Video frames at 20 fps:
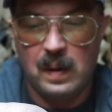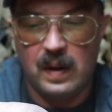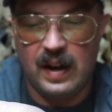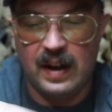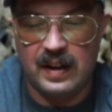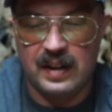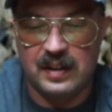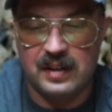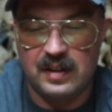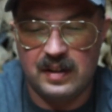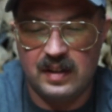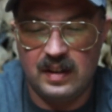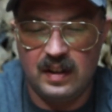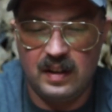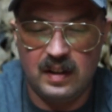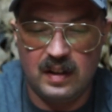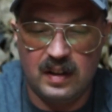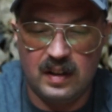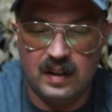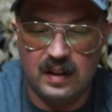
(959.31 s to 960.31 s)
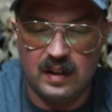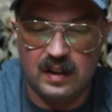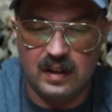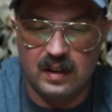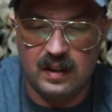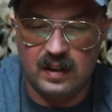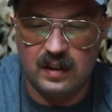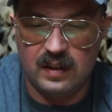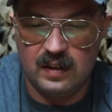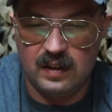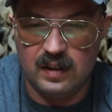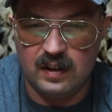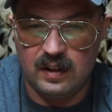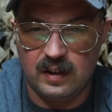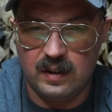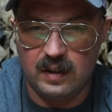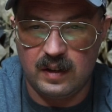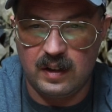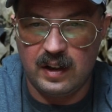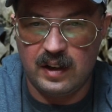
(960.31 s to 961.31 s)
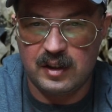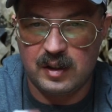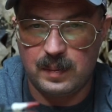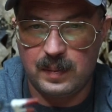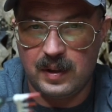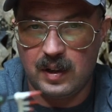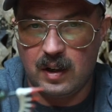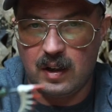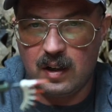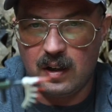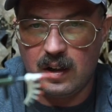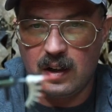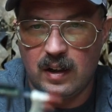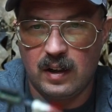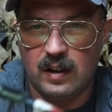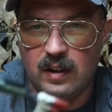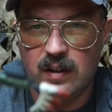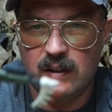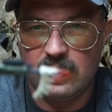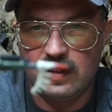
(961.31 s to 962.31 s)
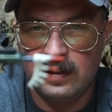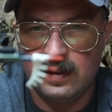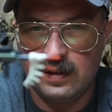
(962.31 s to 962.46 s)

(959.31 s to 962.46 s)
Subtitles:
I could see on our SBR